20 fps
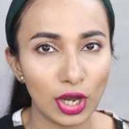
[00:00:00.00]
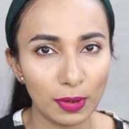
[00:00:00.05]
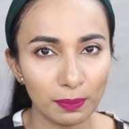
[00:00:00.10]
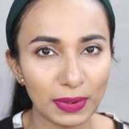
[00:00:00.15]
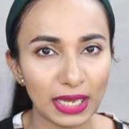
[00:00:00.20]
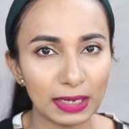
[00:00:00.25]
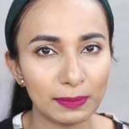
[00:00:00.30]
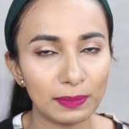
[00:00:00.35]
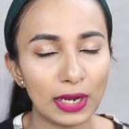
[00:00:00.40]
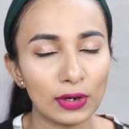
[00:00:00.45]

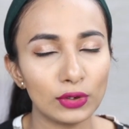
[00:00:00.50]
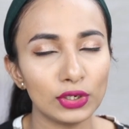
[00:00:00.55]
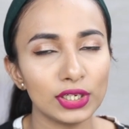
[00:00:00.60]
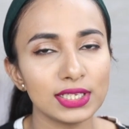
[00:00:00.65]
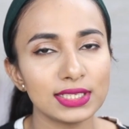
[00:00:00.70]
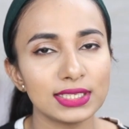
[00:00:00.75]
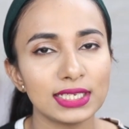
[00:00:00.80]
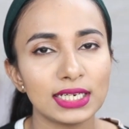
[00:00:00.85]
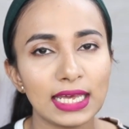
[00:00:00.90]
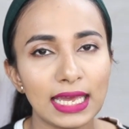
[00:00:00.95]
compact
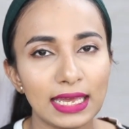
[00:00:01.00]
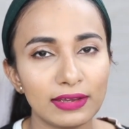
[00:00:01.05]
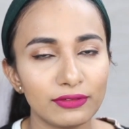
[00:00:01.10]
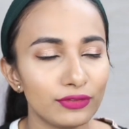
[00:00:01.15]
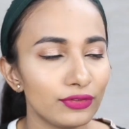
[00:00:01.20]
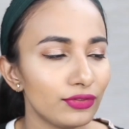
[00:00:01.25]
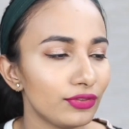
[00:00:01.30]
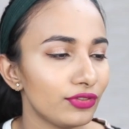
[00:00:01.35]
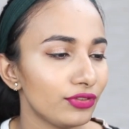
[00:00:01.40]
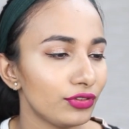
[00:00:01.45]
powders that
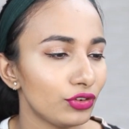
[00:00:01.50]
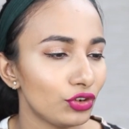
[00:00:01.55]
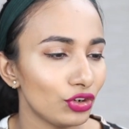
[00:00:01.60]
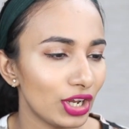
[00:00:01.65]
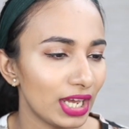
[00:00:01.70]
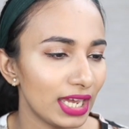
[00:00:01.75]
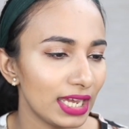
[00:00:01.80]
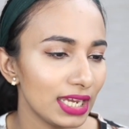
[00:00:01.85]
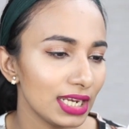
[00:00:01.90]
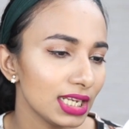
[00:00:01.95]
I've
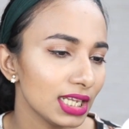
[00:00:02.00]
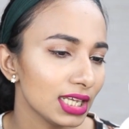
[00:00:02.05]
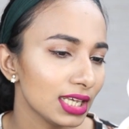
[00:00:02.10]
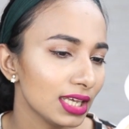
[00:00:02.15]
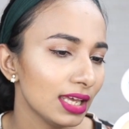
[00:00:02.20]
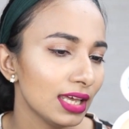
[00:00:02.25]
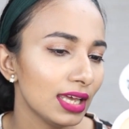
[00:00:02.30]
tried,